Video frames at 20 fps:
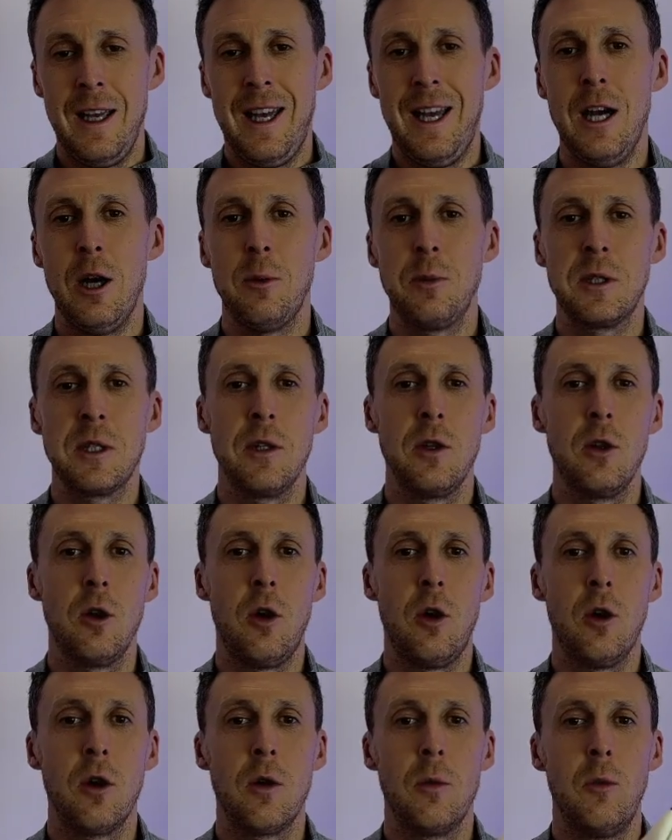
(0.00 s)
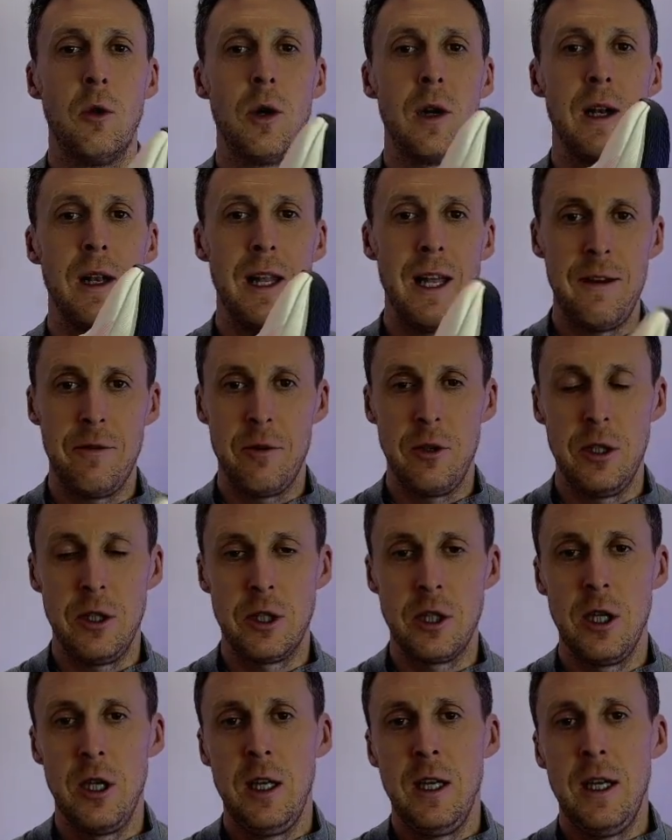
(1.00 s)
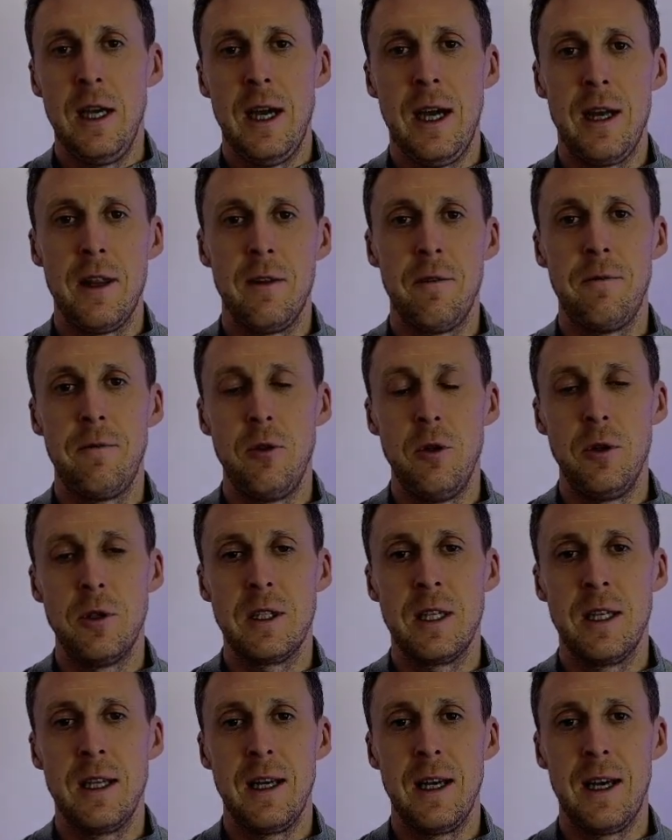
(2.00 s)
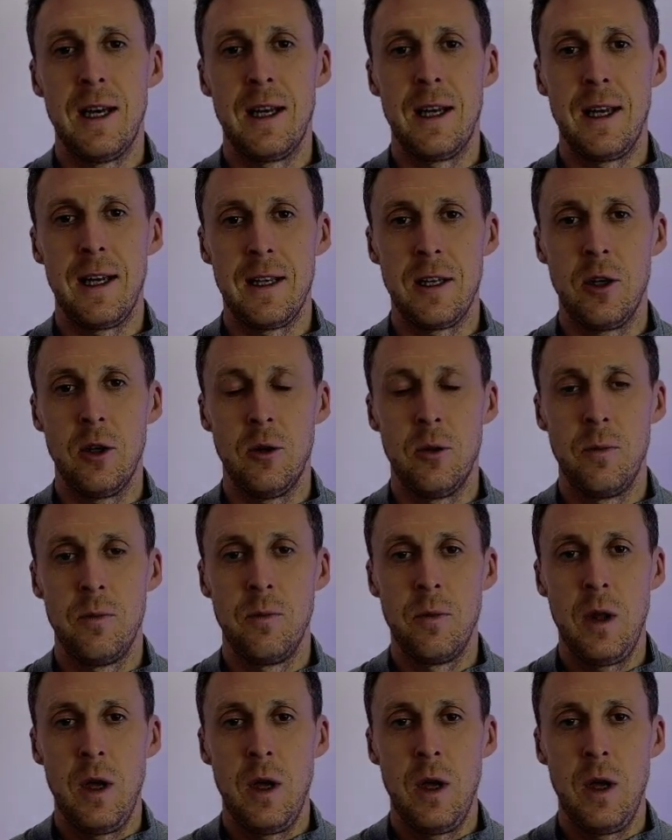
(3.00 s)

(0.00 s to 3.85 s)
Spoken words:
helps unlock more leverage at the foot and ankle,